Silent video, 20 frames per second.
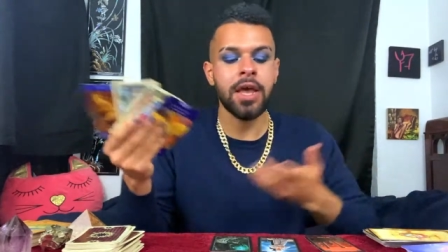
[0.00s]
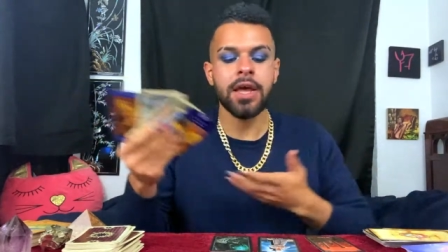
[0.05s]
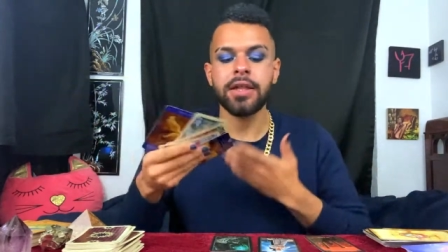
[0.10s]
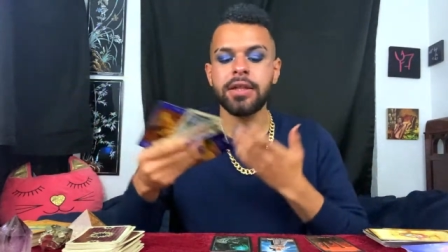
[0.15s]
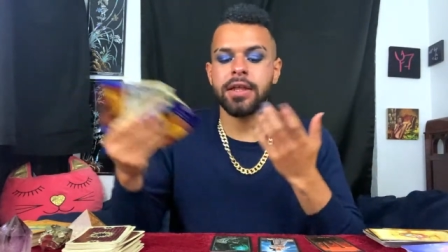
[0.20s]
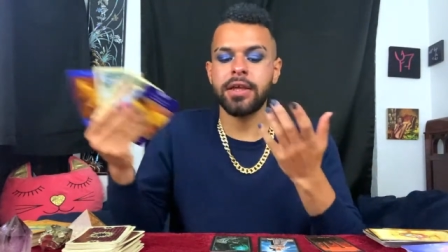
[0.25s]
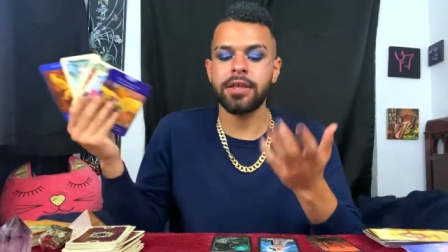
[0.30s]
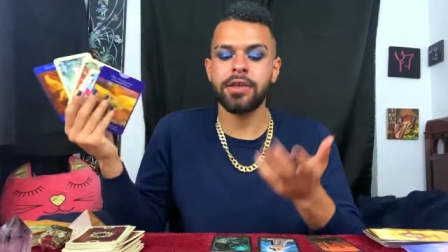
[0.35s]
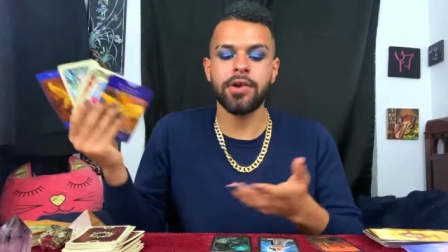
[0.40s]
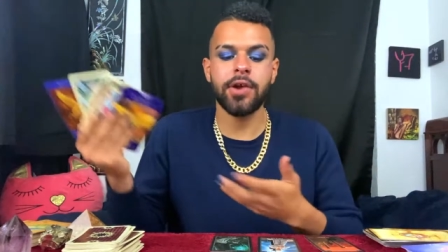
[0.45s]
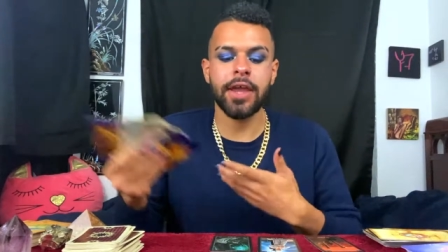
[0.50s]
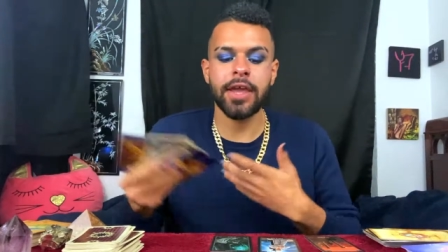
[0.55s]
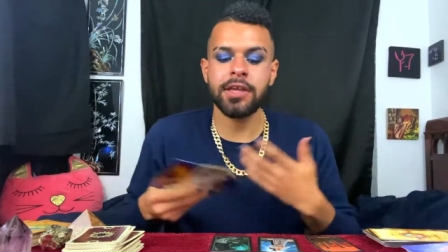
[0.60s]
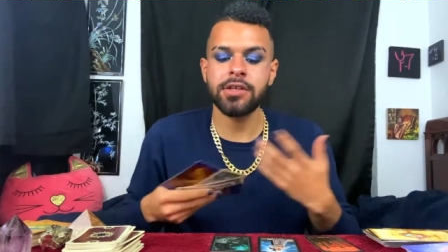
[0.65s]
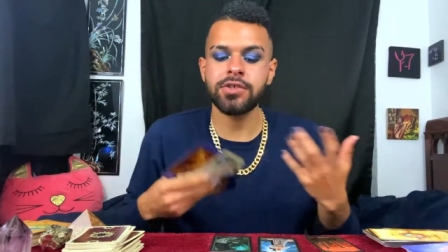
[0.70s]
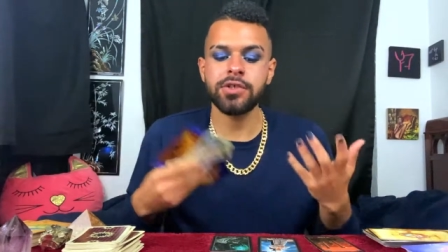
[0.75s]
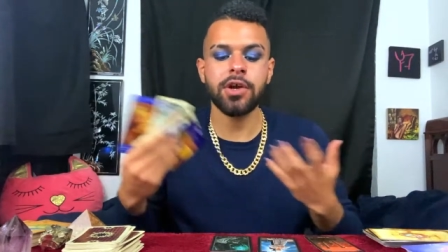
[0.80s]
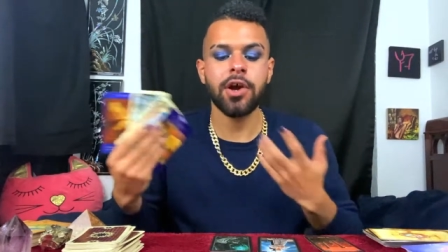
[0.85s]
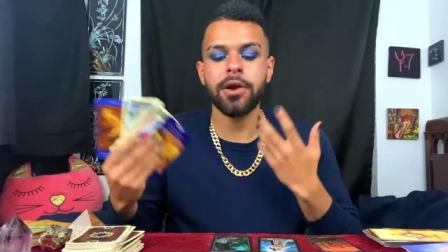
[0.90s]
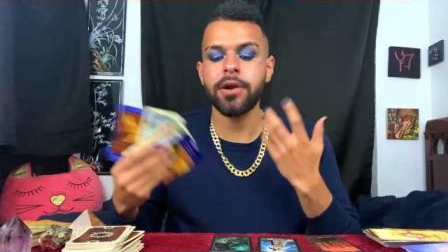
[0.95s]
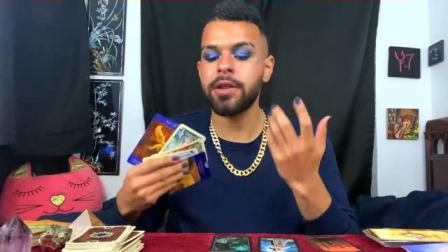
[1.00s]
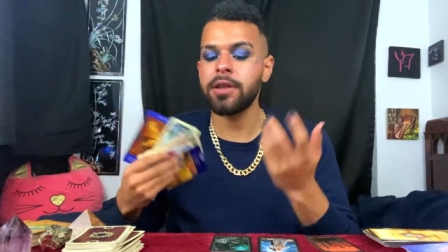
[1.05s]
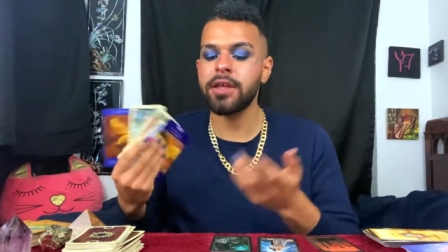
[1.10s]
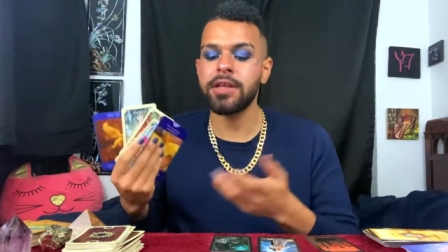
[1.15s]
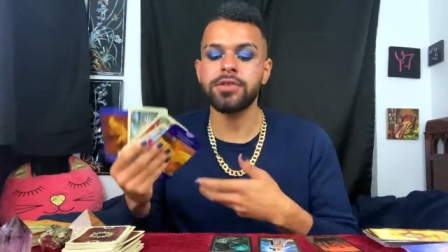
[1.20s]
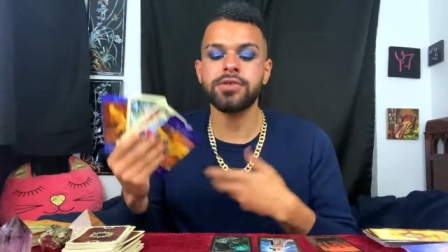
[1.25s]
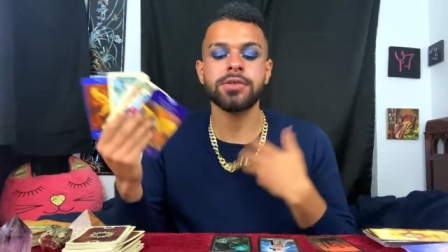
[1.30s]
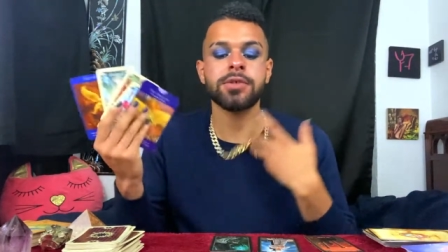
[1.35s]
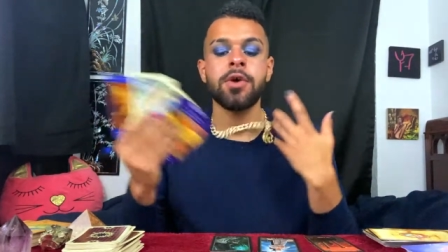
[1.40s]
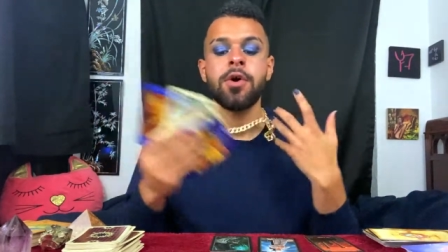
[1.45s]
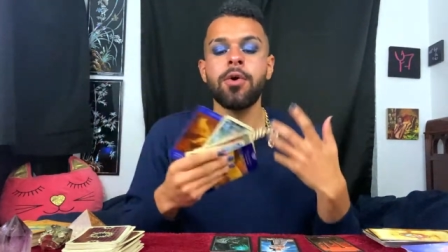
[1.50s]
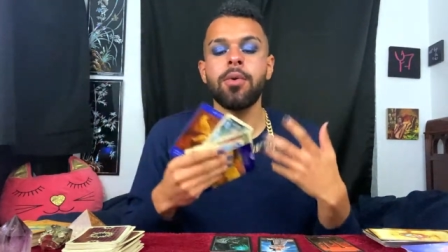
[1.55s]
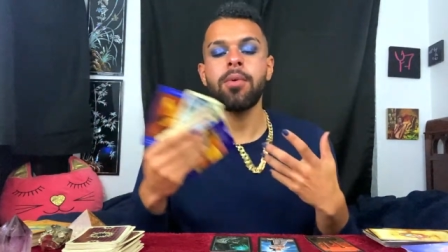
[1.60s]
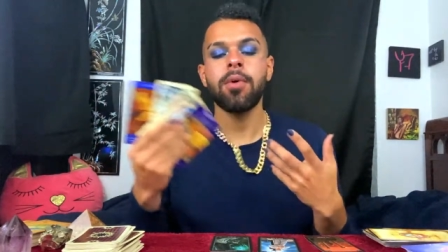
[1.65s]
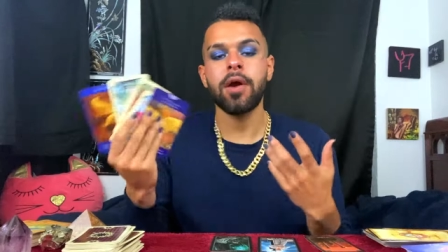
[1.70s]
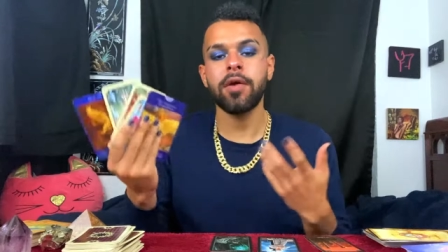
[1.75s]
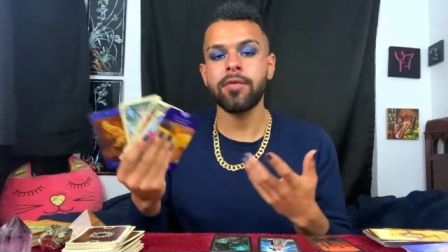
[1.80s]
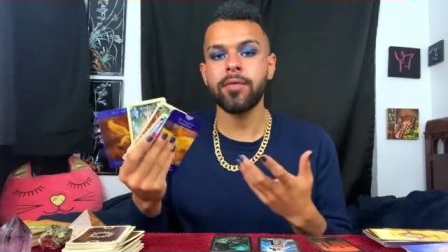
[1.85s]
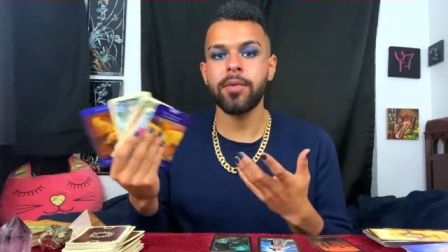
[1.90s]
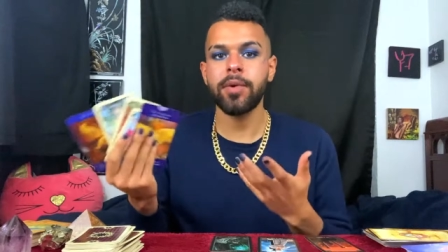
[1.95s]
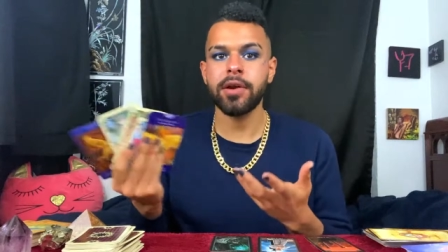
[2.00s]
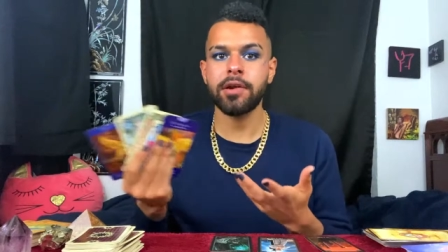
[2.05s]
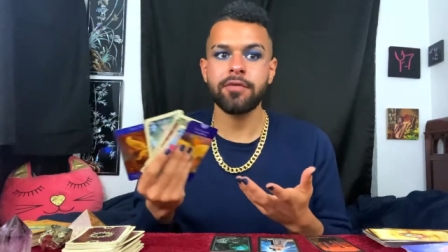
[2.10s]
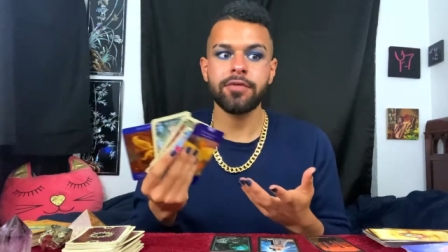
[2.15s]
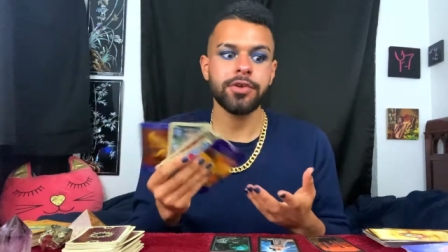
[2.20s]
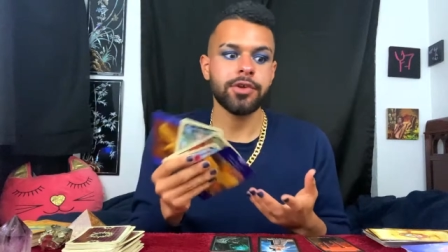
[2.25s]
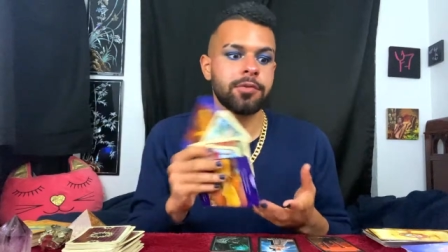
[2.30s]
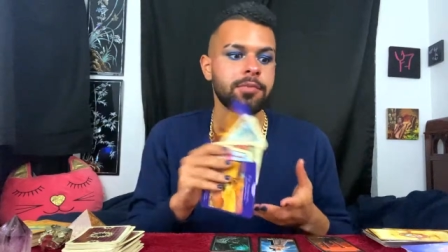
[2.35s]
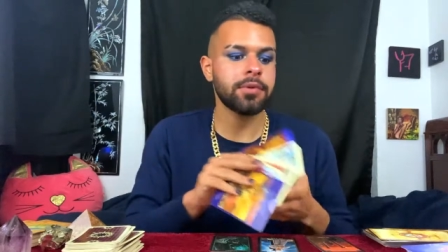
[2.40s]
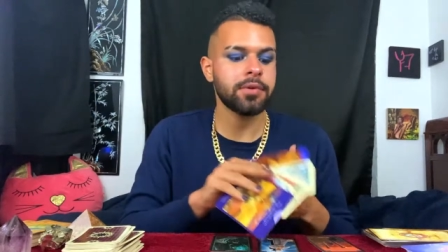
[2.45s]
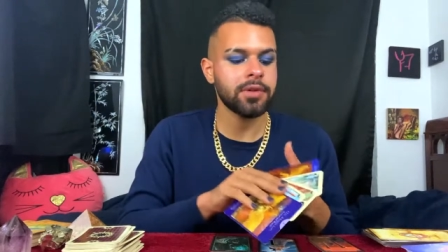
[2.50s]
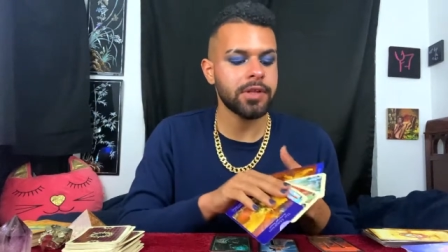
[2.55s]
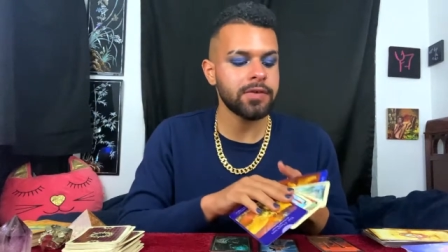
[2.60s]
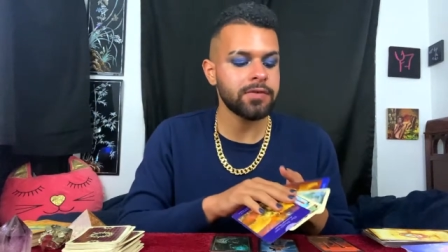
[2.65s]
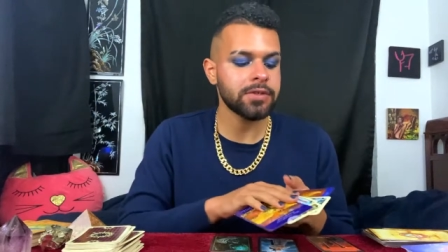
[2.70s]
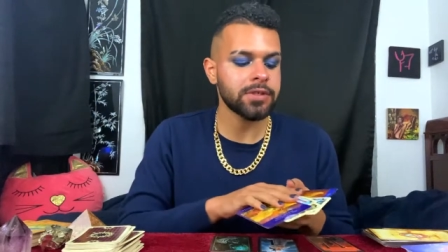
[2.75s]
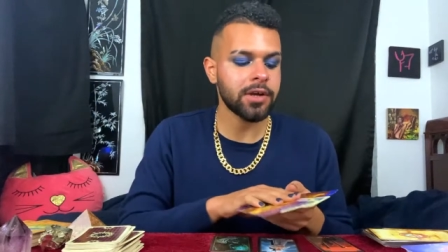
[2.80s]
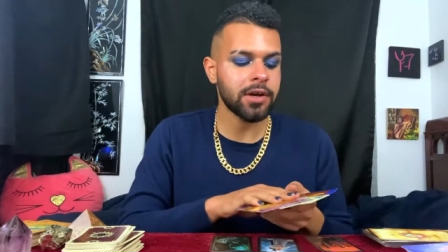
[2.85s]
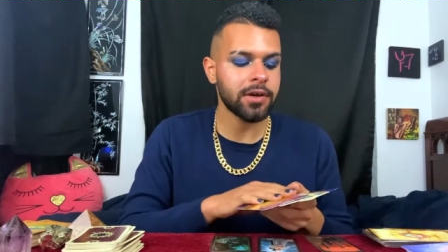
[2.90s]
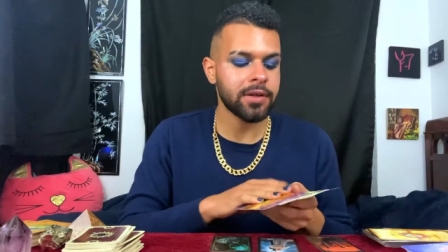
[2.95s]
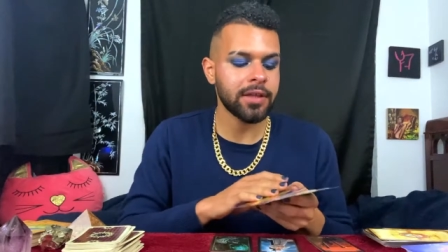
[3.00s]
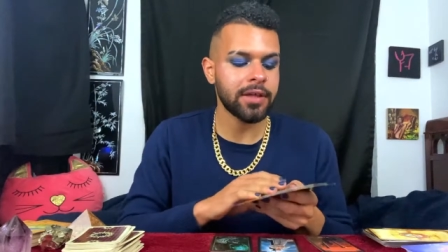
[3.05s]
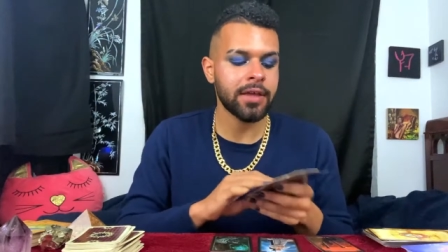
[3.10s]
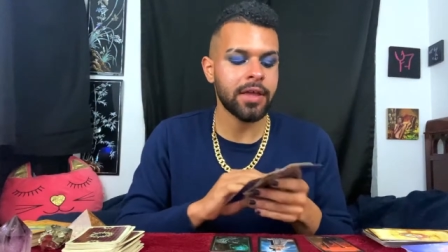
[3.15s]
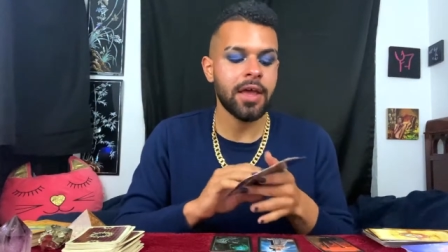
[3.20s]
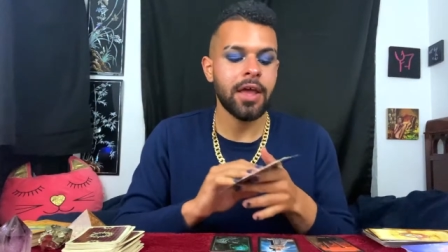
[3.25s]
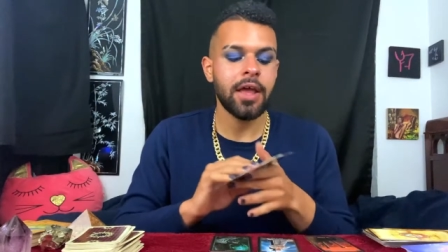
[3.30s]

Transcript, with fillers: like your guardian angels, whoever, whatever your beliefs are, like